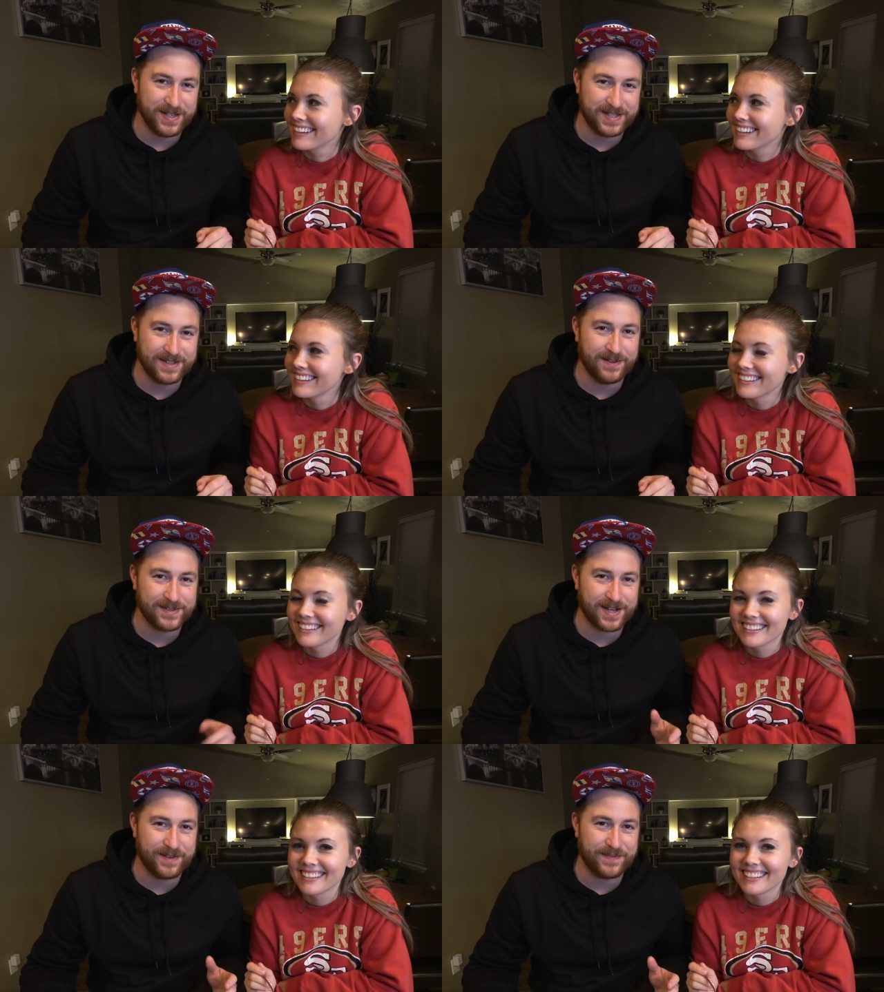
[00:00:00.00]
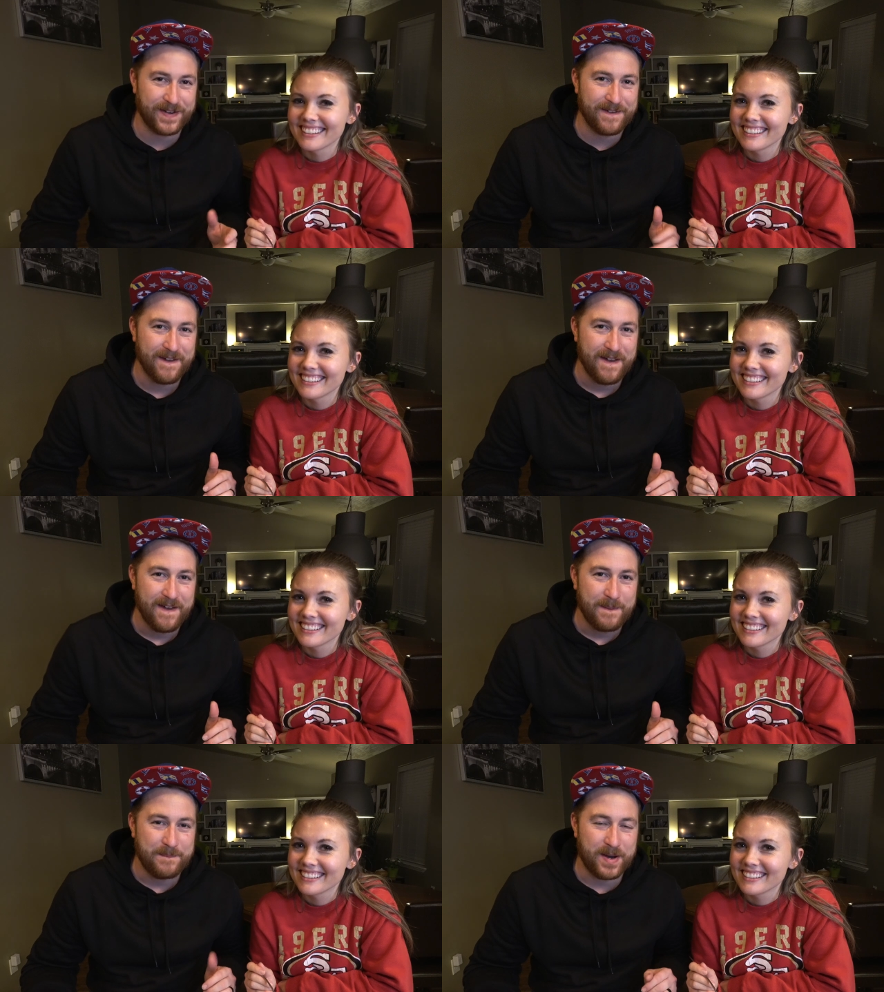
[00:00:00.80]
Speaker 1: week, so it's kind of fun.
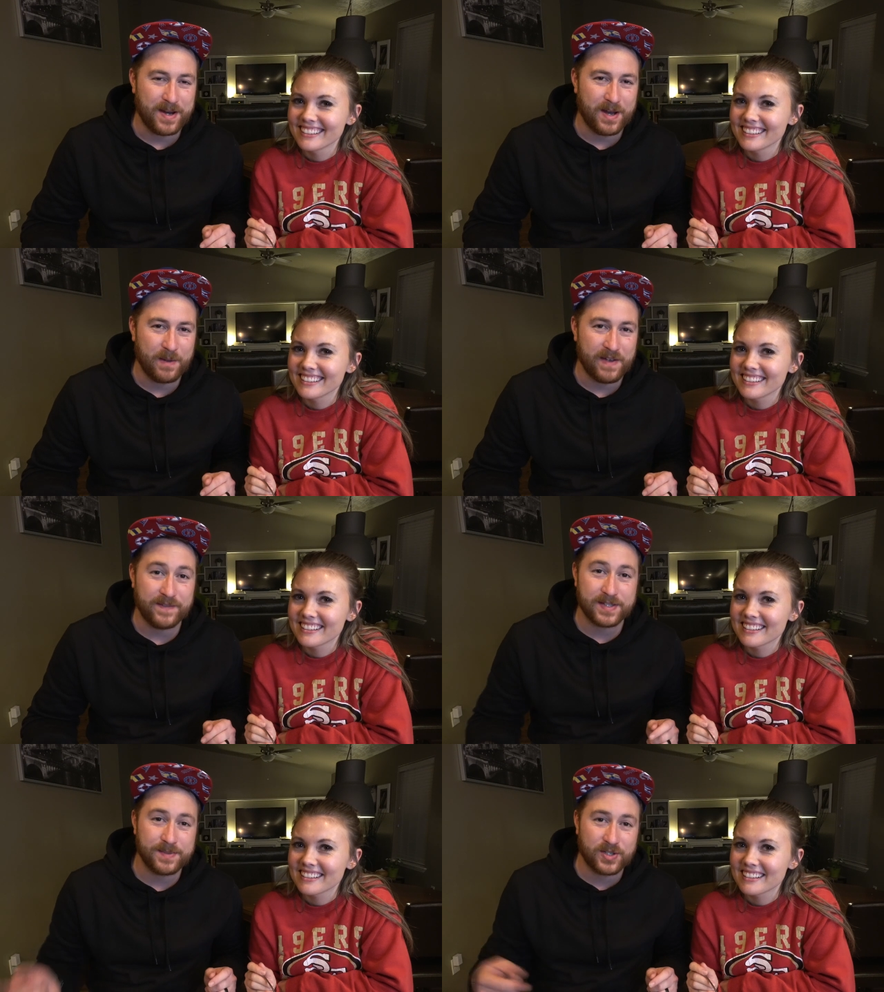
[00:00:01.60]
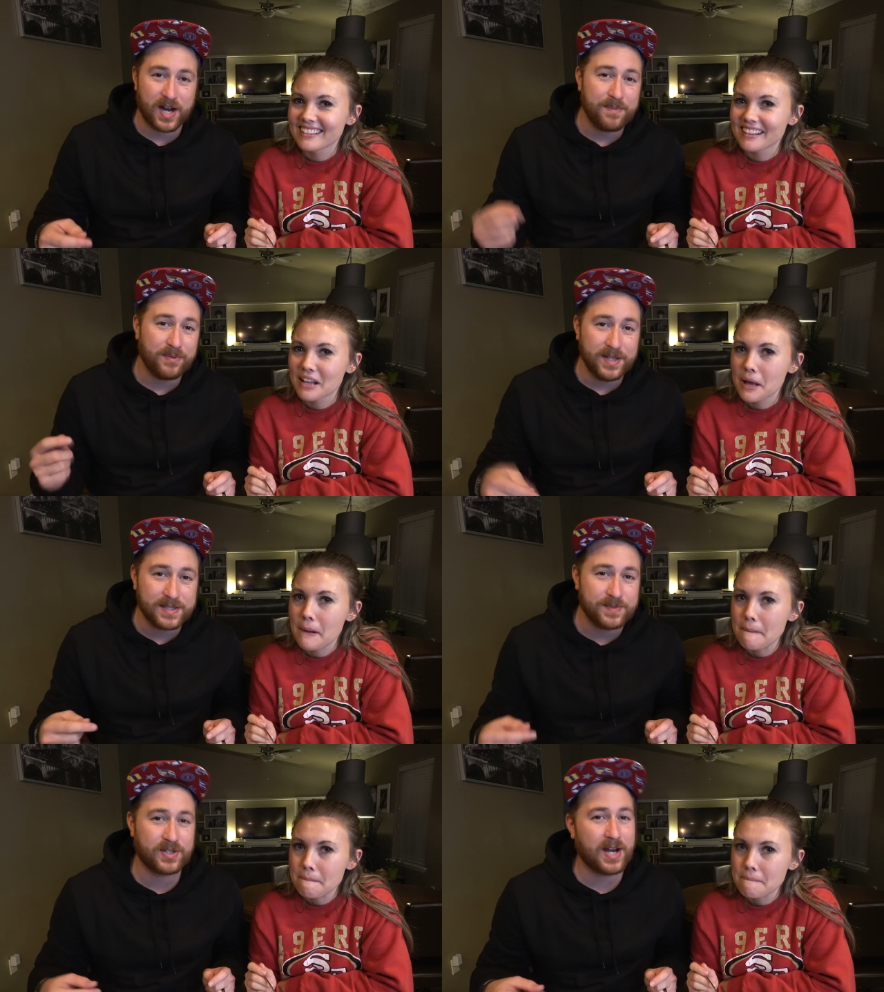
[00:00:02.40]
But uh, if you haven't subscribed,
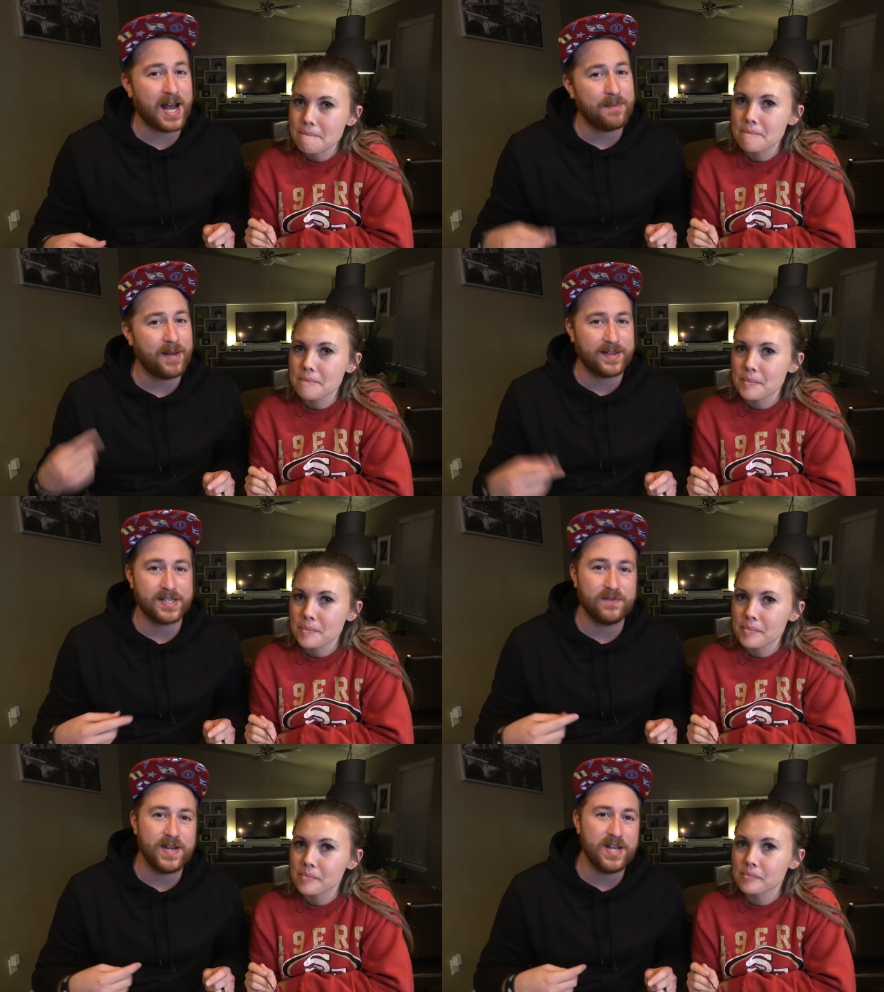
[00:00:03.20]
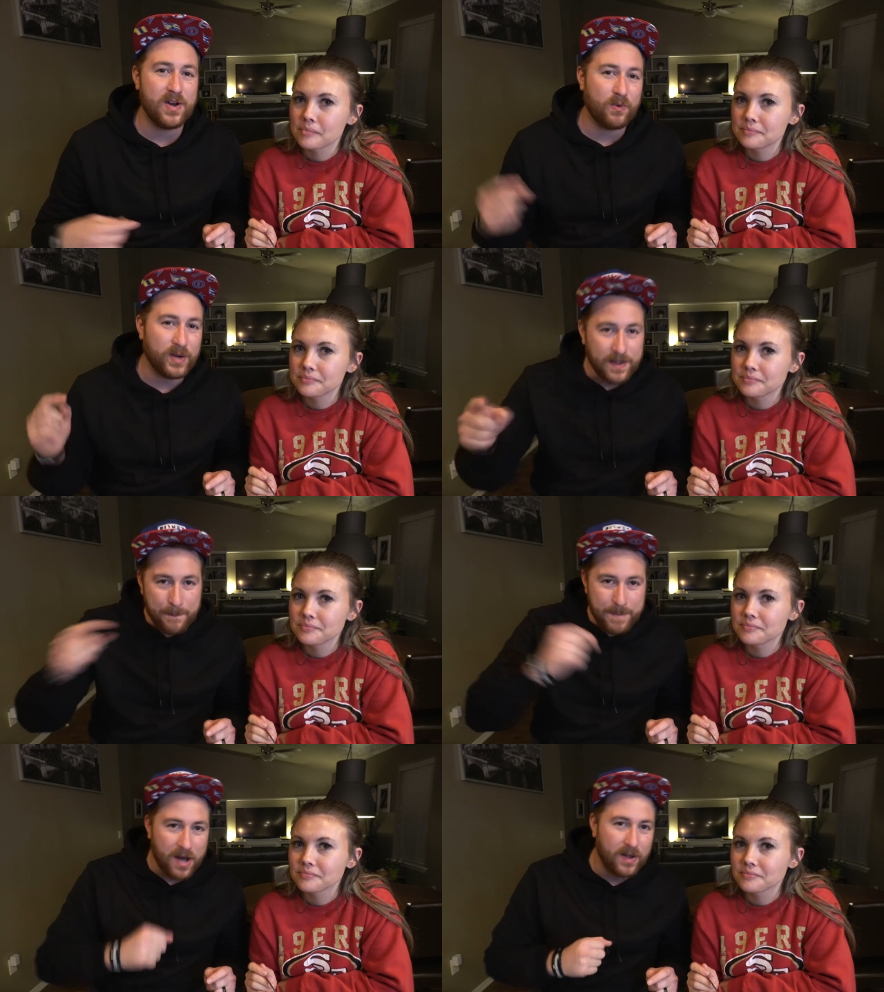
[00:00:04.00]
please subscribe, like this video, ring
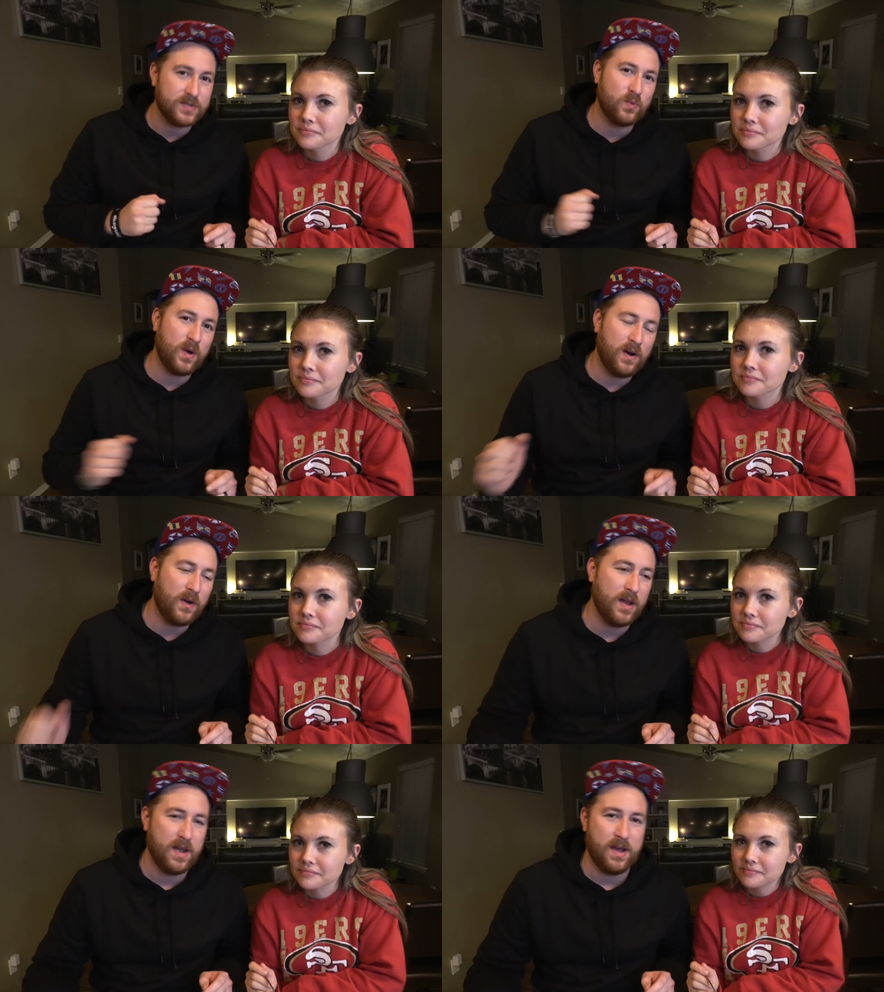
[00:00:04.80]
the bell as well.